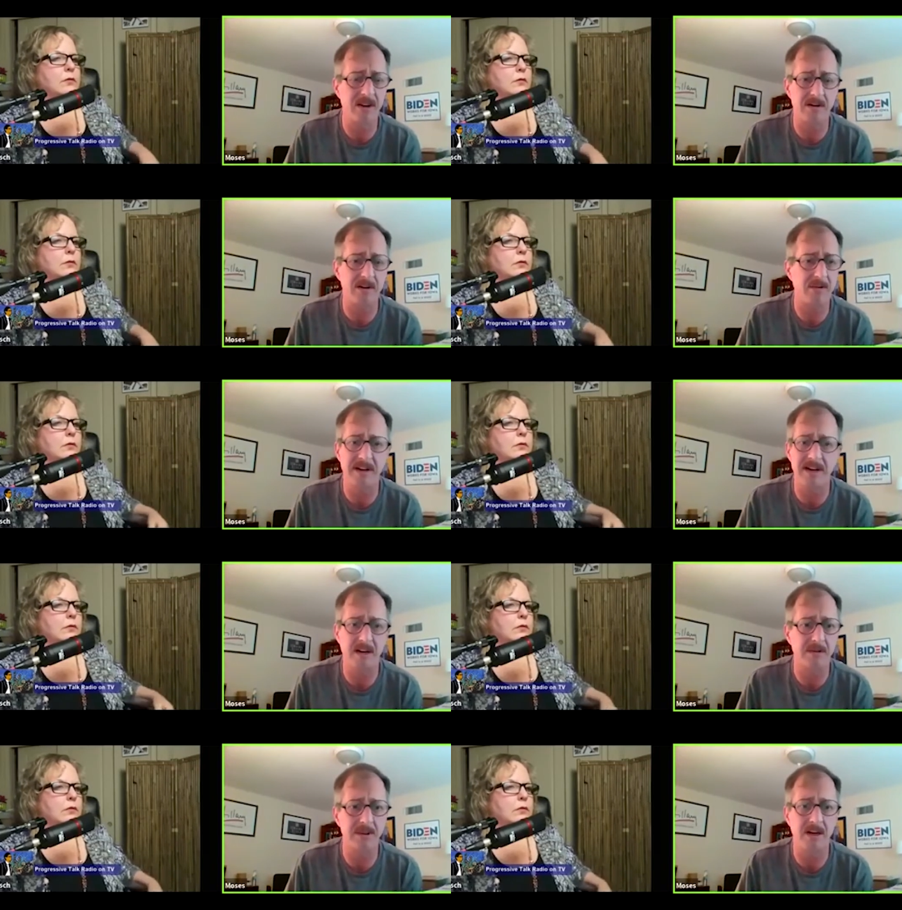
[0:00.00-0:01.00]
Speaker 1: era right
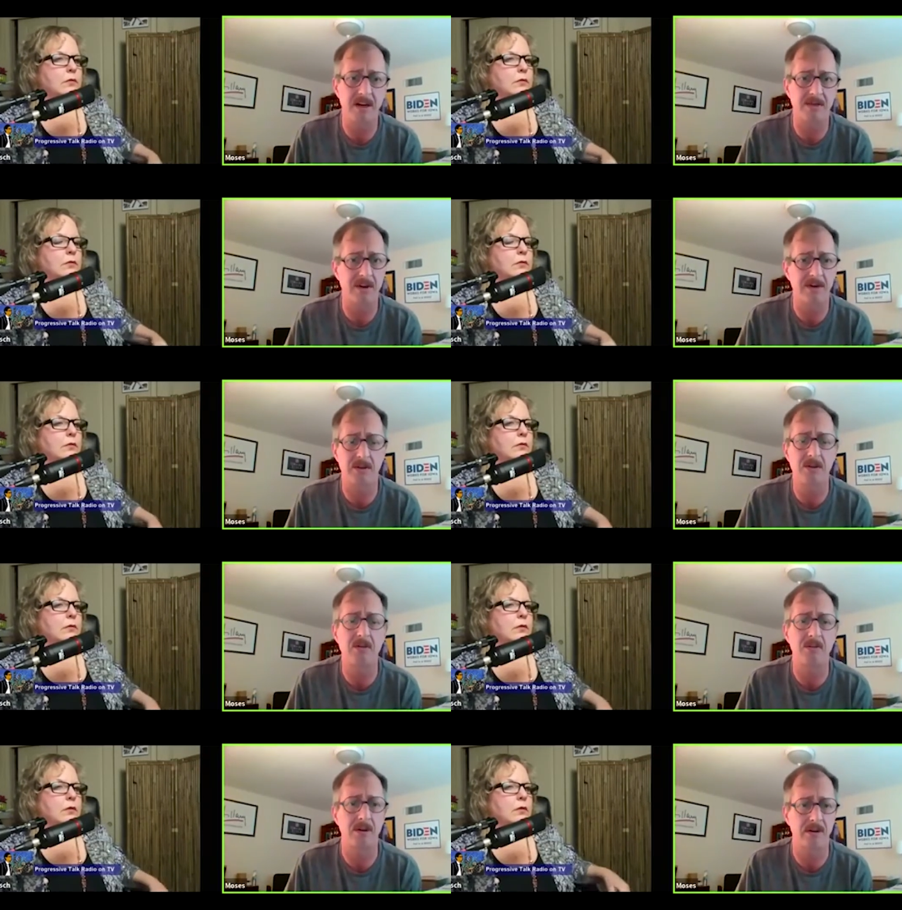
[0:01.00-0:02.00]
now where the contrast is
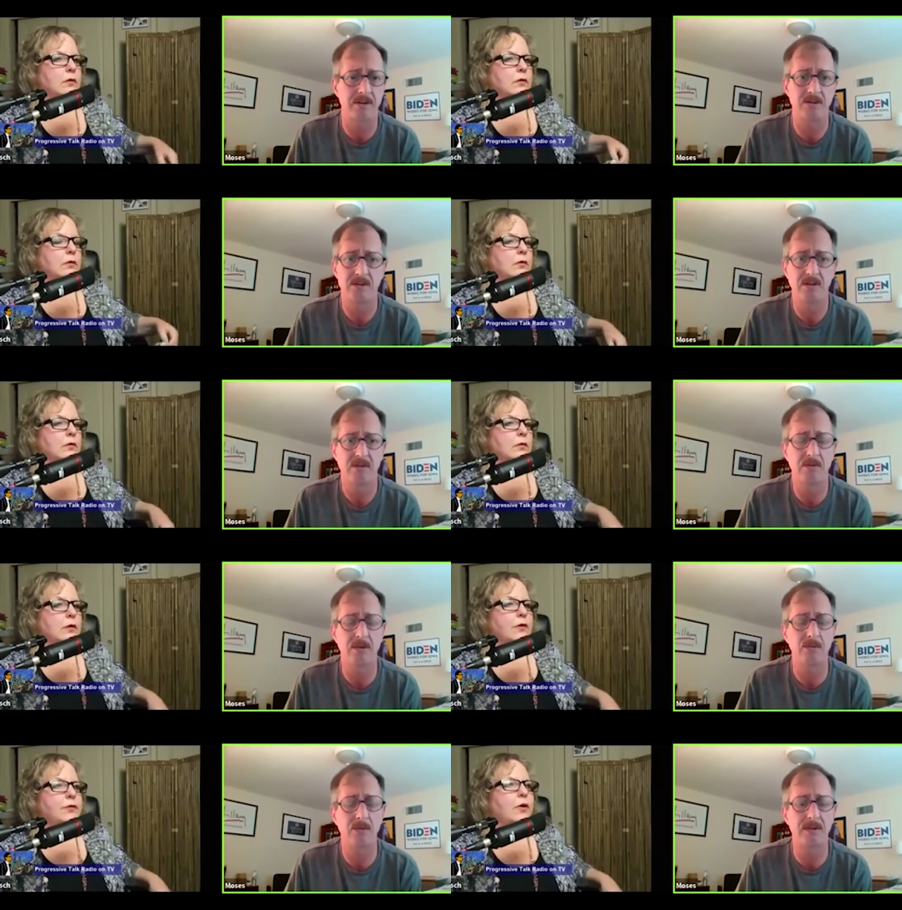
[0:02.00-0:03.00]
so large.
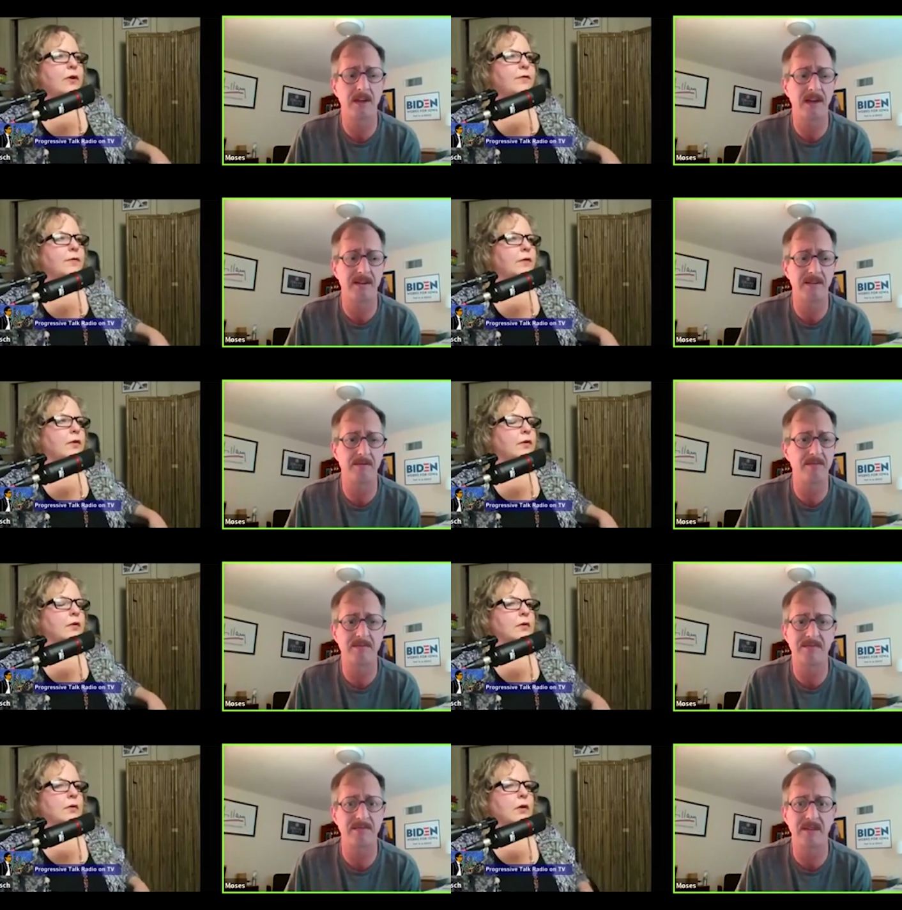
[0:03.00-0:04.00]
Well, so well
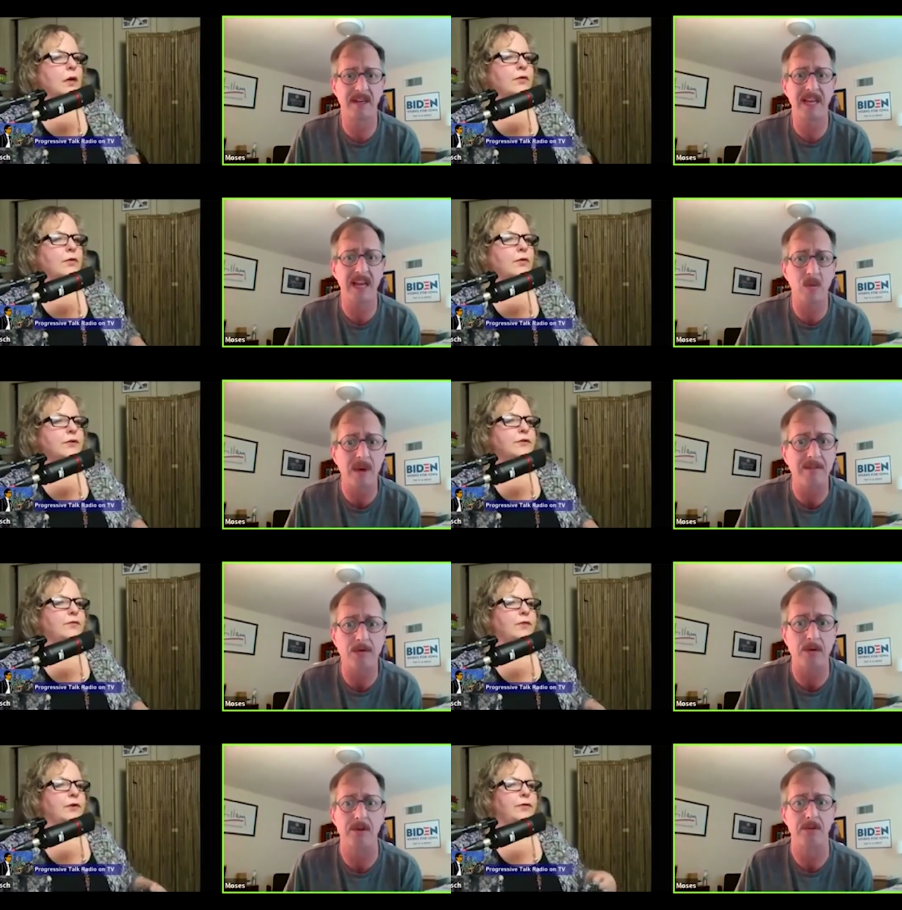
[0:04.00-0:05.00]
Speaker 2: I, I can't wait
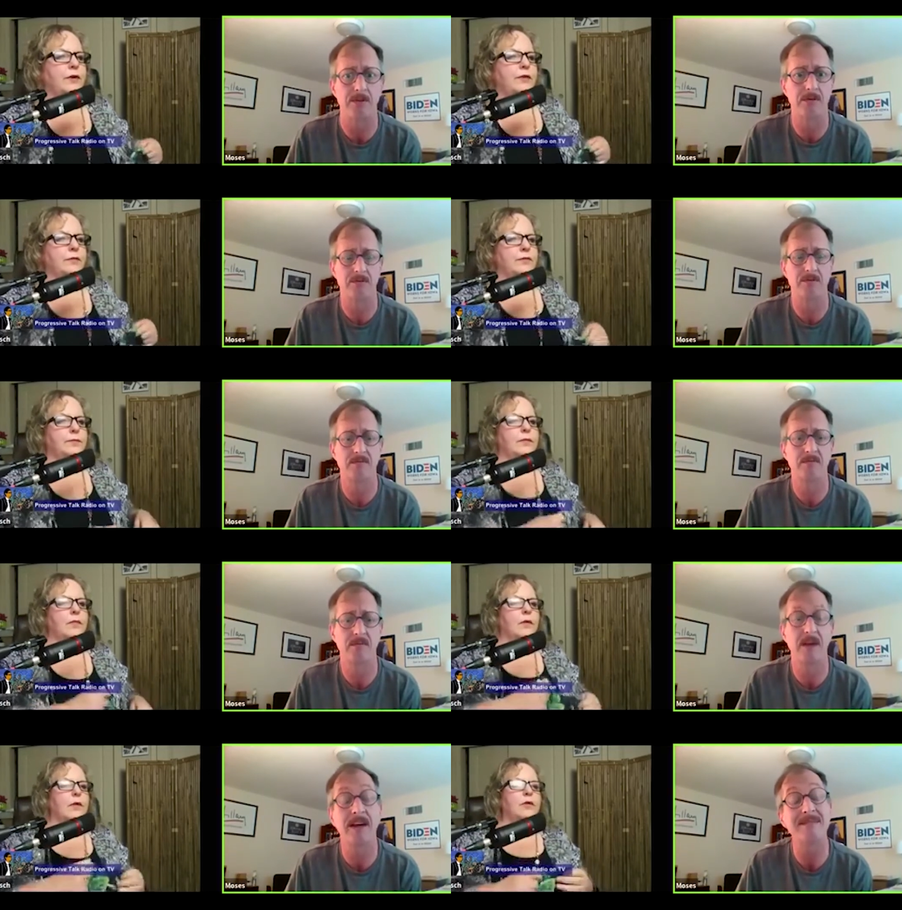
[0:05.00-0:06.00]
four years.
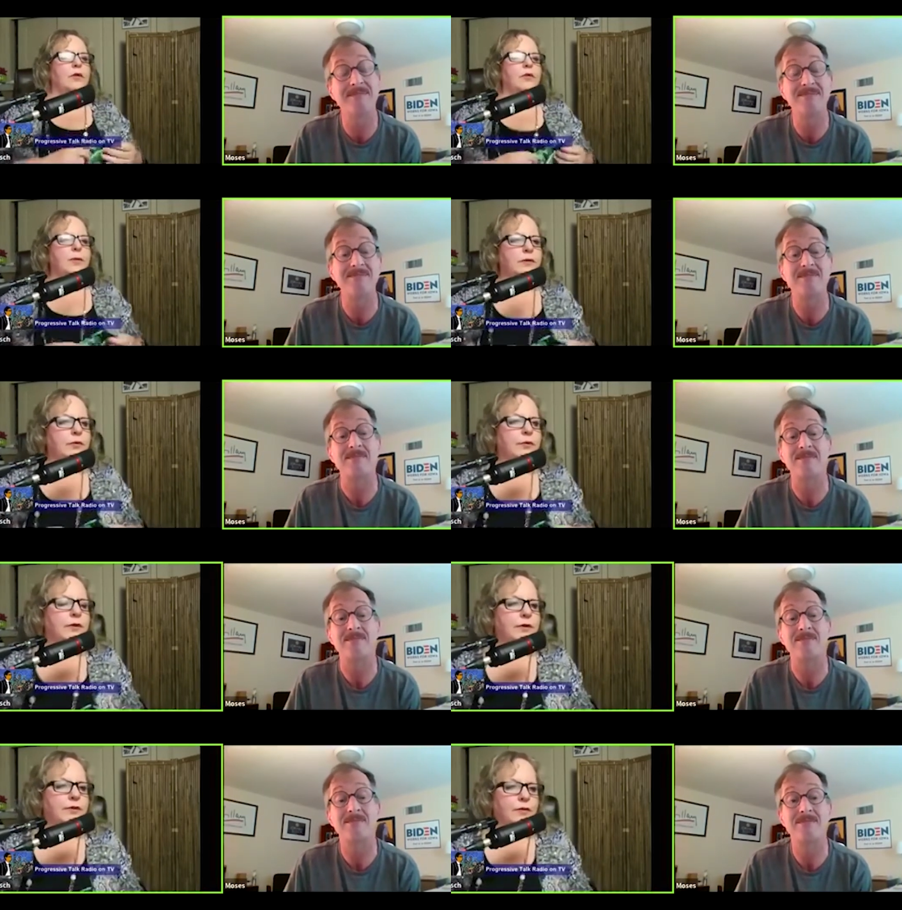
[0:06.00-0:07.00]
Speaker 1: Huh?
Speaker 2: You've been doing
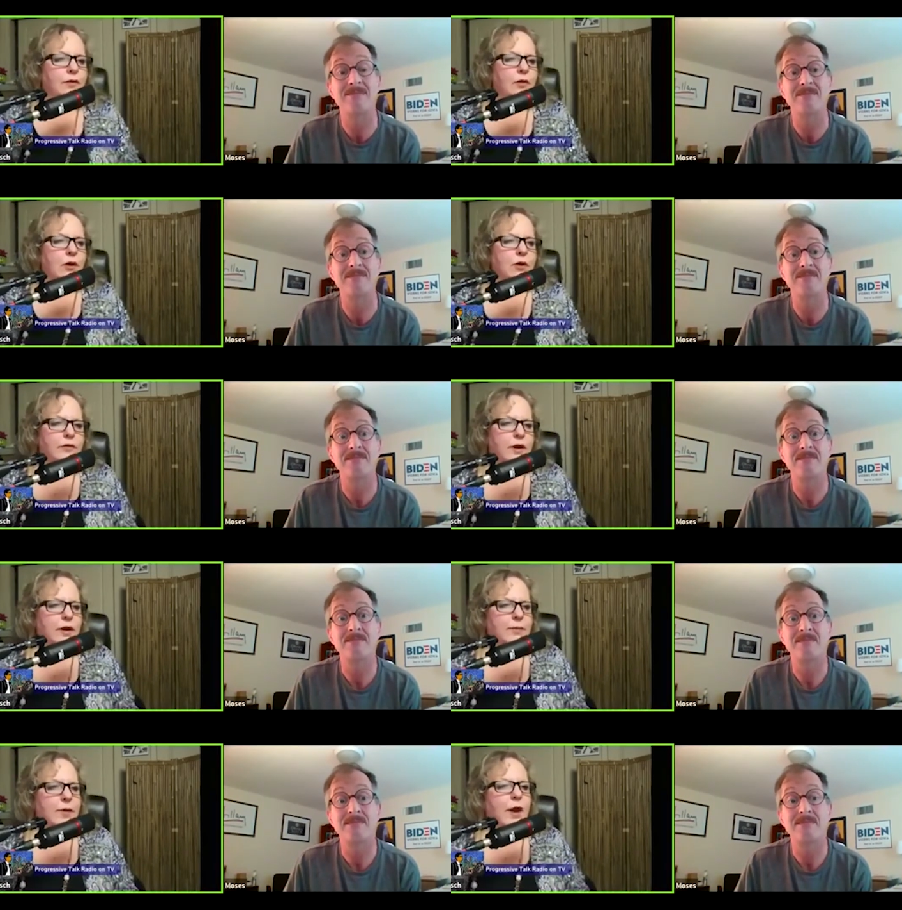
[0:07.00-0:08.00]
this for a long
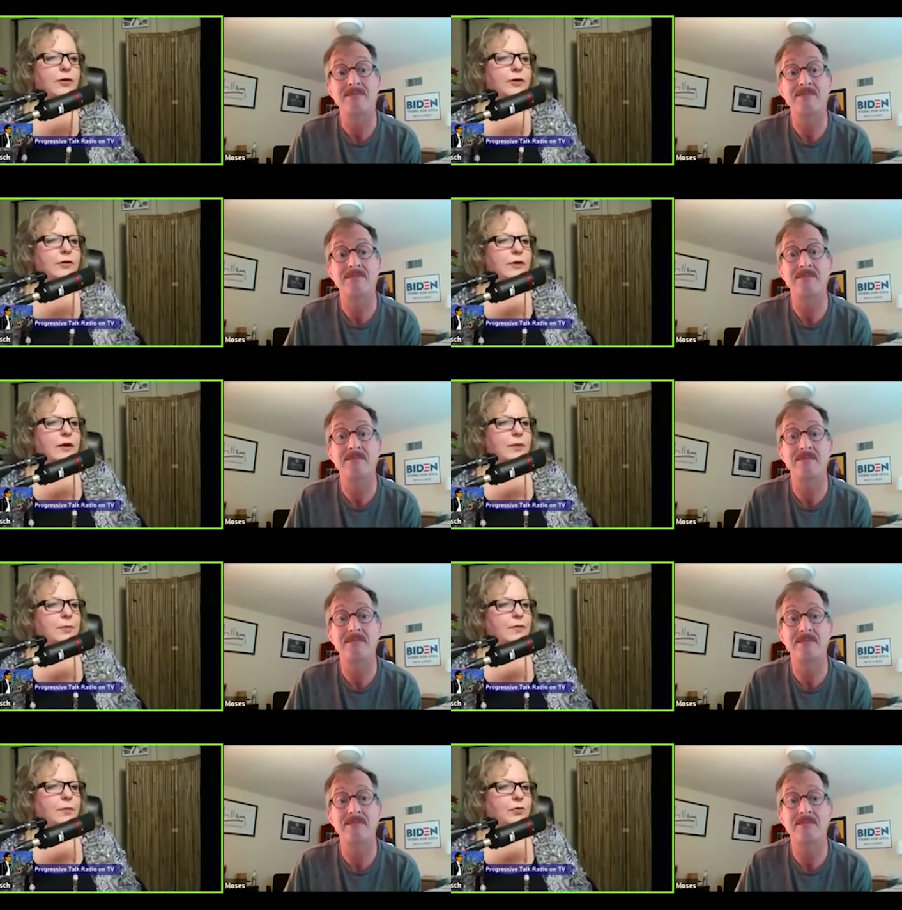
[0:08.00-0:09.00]
time. How do you keep
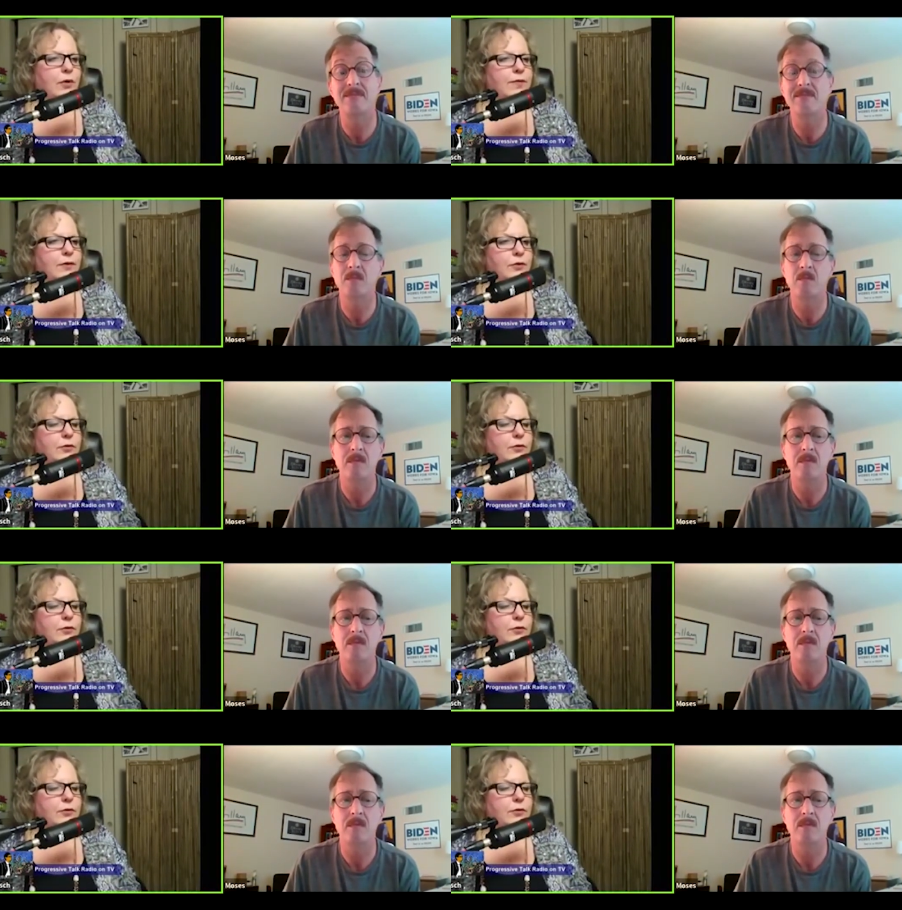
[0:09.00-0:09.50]
it from driving you